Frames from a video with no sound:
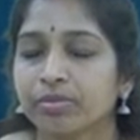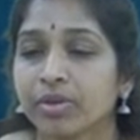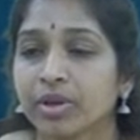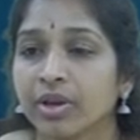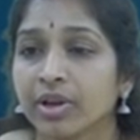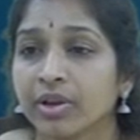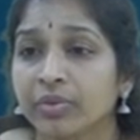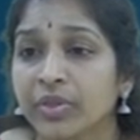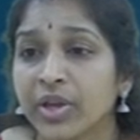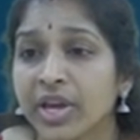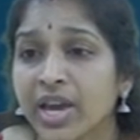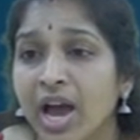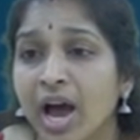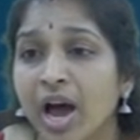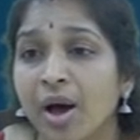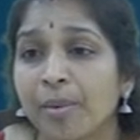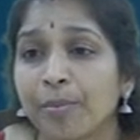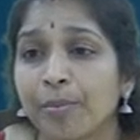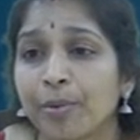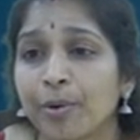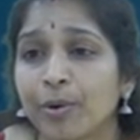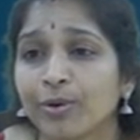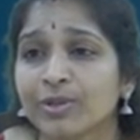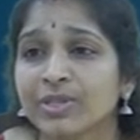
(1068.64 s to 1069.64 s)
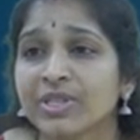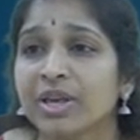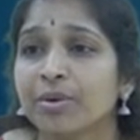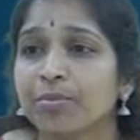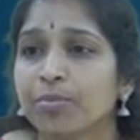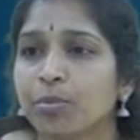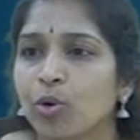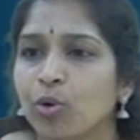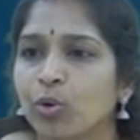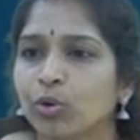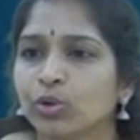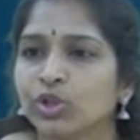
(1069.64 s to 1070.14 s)
They oppose the
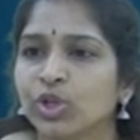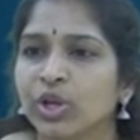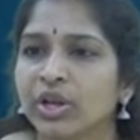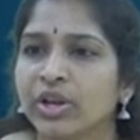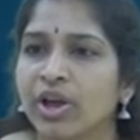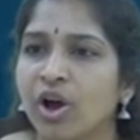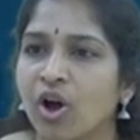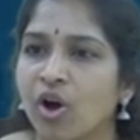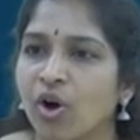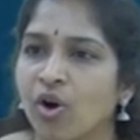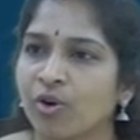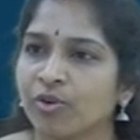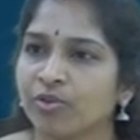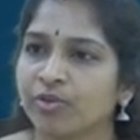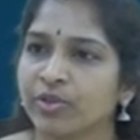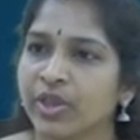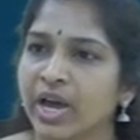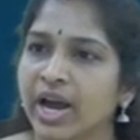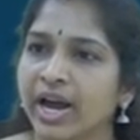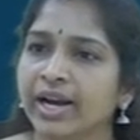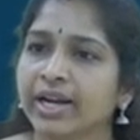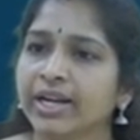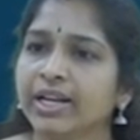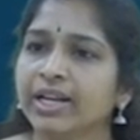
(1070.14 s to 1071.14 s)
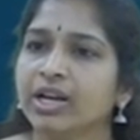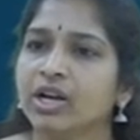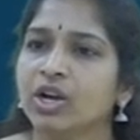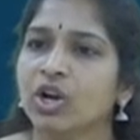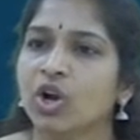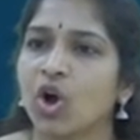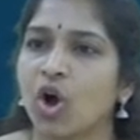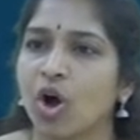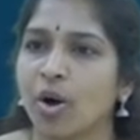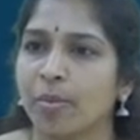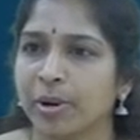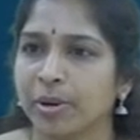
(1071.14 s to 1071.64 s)
motion of that
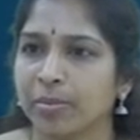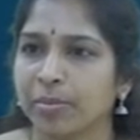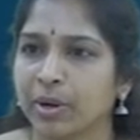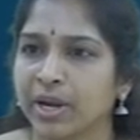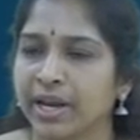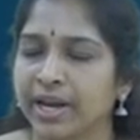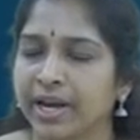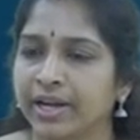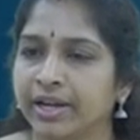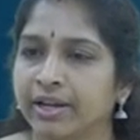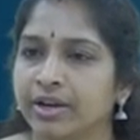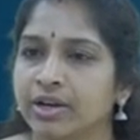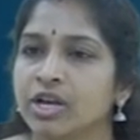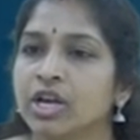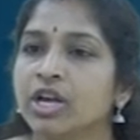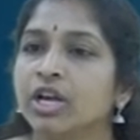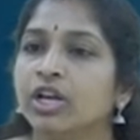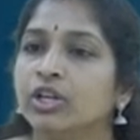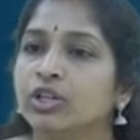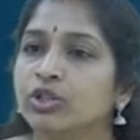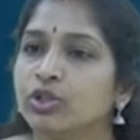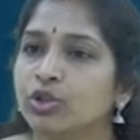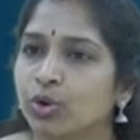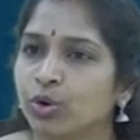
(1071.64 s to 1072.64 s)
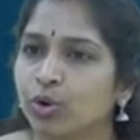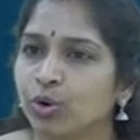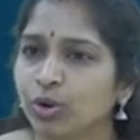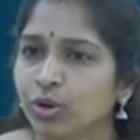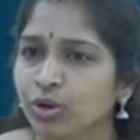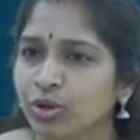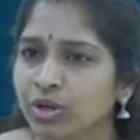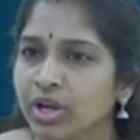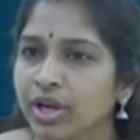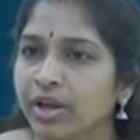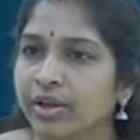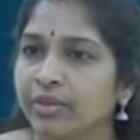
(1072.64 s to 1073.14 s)
copper plate.
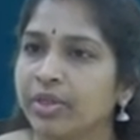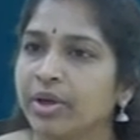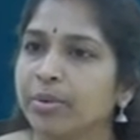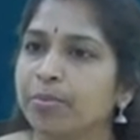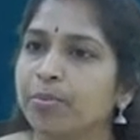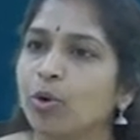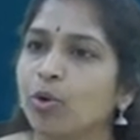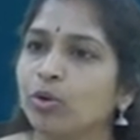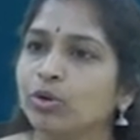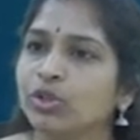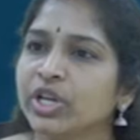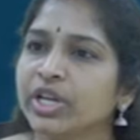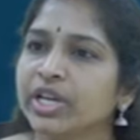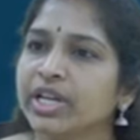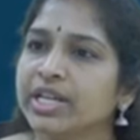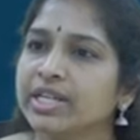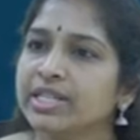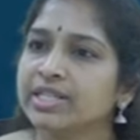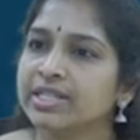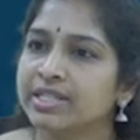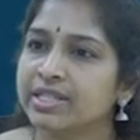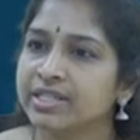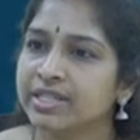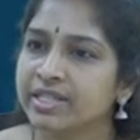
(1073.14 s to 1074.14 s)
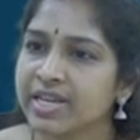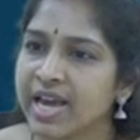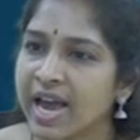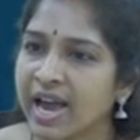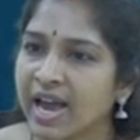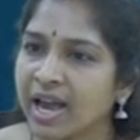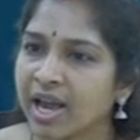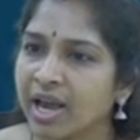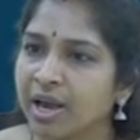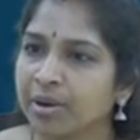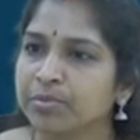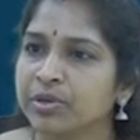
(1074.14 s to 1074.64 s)
So the motion is
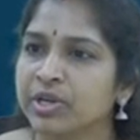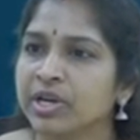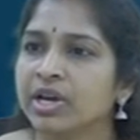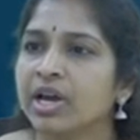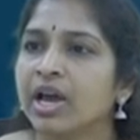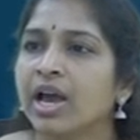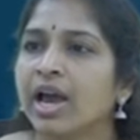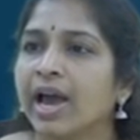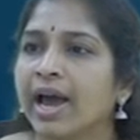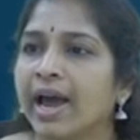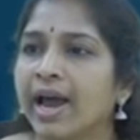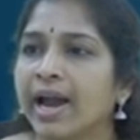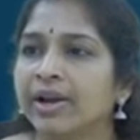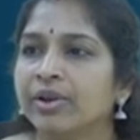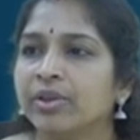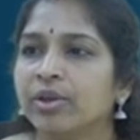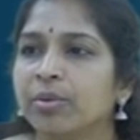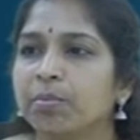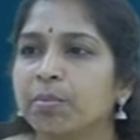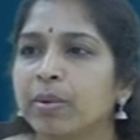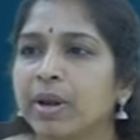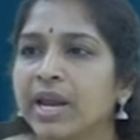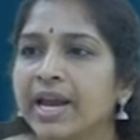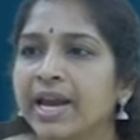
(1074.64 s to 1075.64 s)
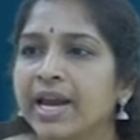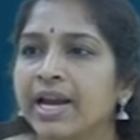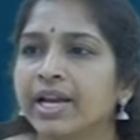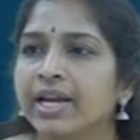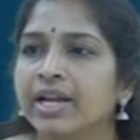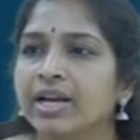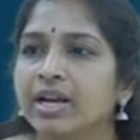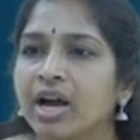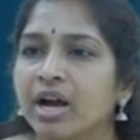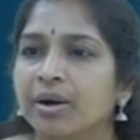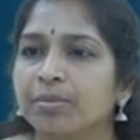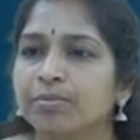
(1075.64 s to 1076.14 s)
damped and the plate
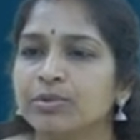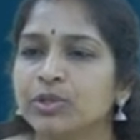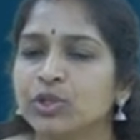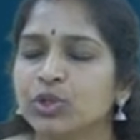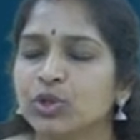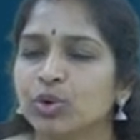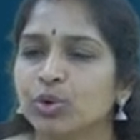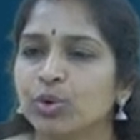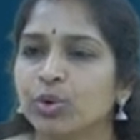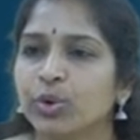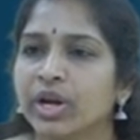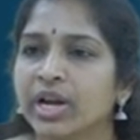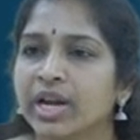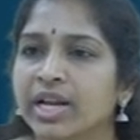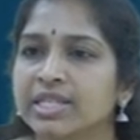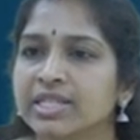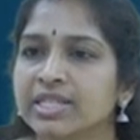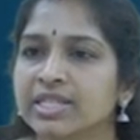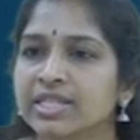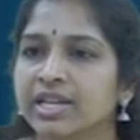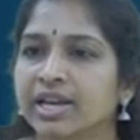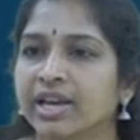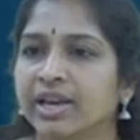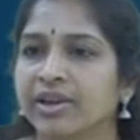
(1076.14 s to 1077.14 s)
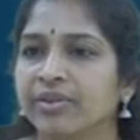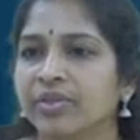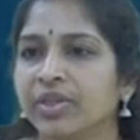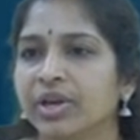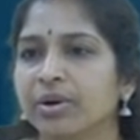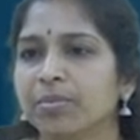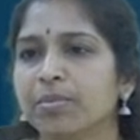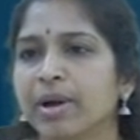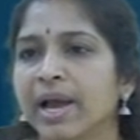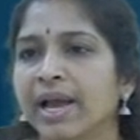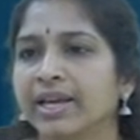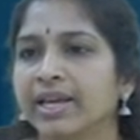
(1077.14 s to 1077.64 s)
comes to rest in the
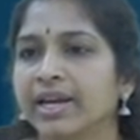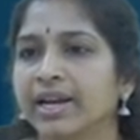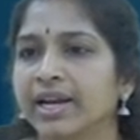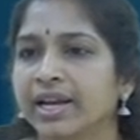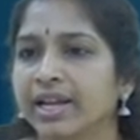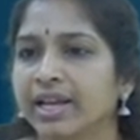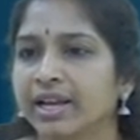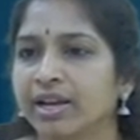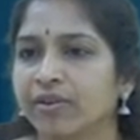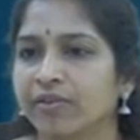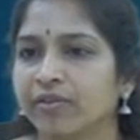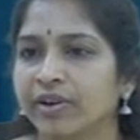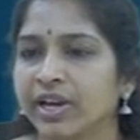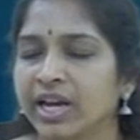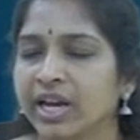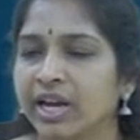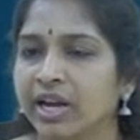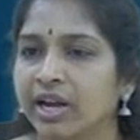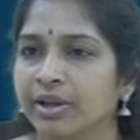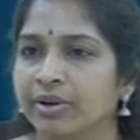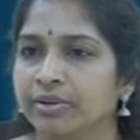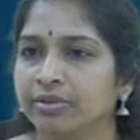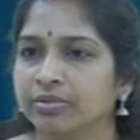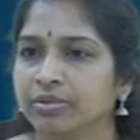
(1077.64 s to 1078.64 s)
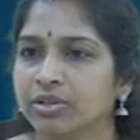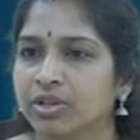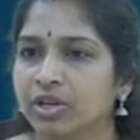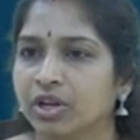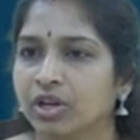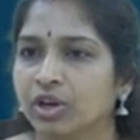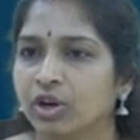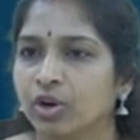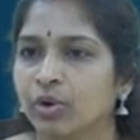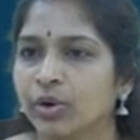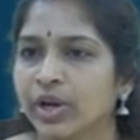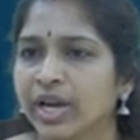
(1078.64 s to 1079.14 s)
magnetic field.
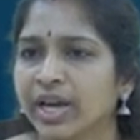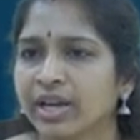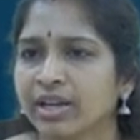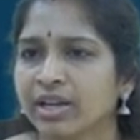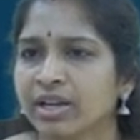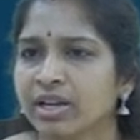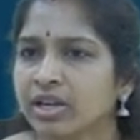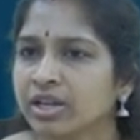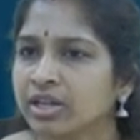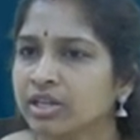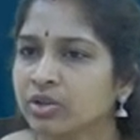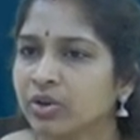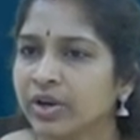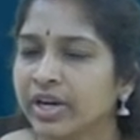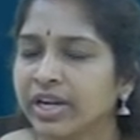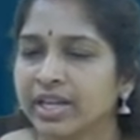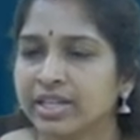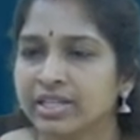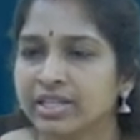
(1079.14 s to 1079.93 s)
Okay, so it is